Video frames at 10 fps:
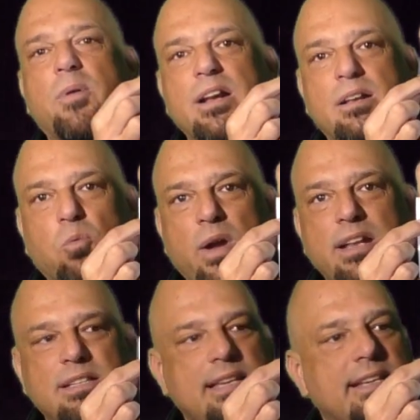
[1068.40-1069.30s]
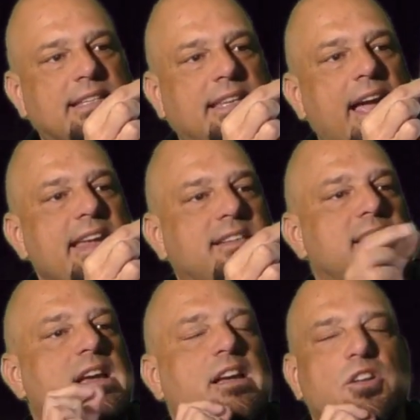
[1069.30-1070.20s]
where it says date,
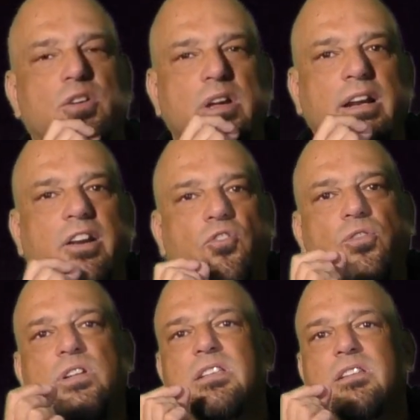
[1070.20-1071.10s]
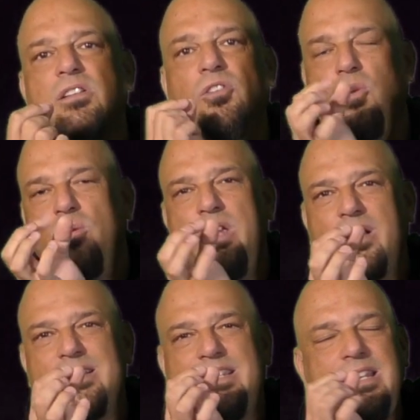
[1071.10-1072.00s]
you can you
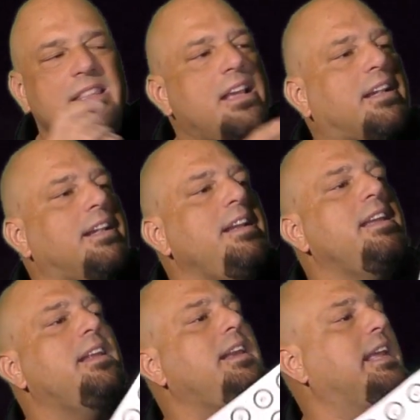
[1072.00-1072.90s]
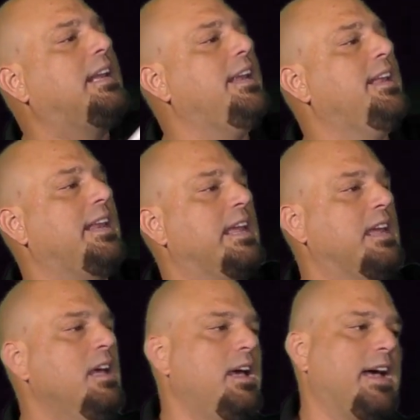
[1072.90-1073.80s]
can see that
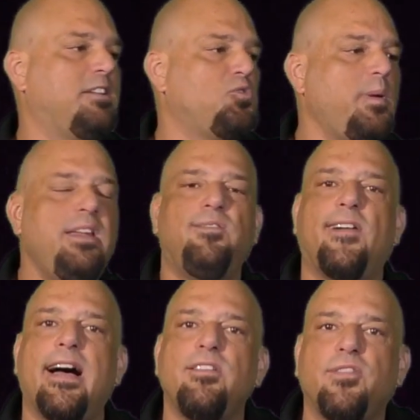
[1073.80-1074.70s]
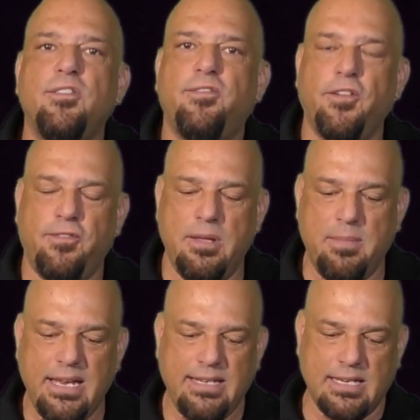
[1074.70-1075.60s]
clearly at 25 and 50
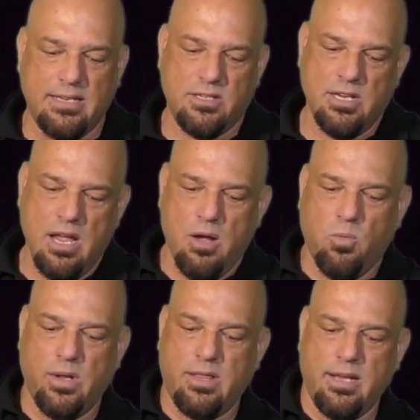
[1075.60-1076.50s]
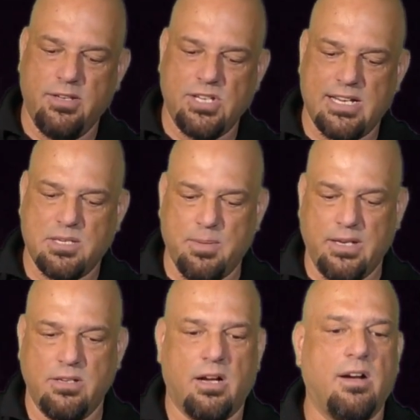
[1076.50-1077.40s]
meters with the
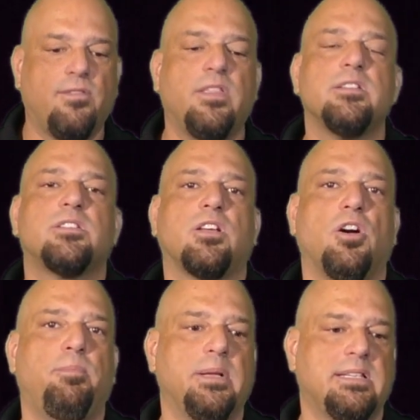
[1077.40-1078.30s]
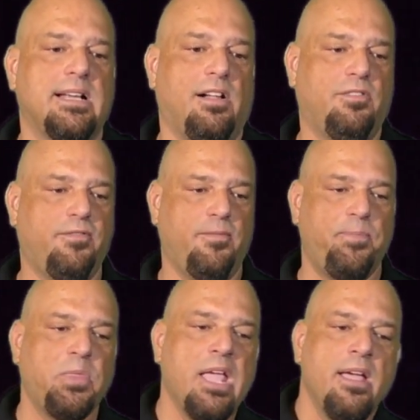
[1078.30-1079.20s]
adjustment of the scope itself.
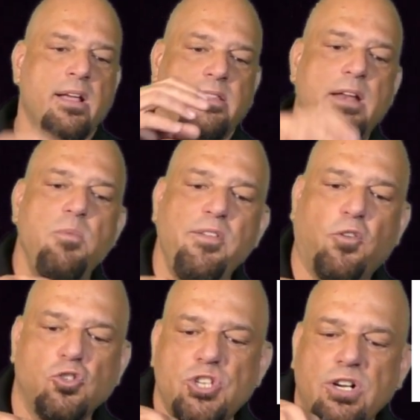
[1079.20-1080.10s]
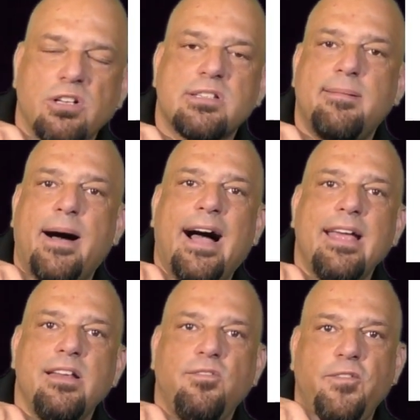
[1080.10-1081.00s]
Then we've also got some
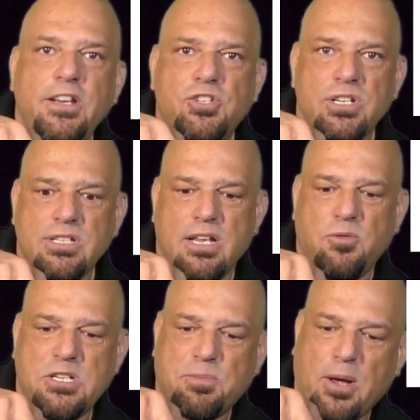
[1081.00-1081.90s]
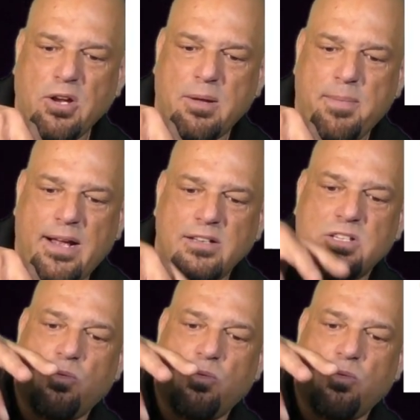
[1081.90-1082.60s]
high-end features that we spoke about. So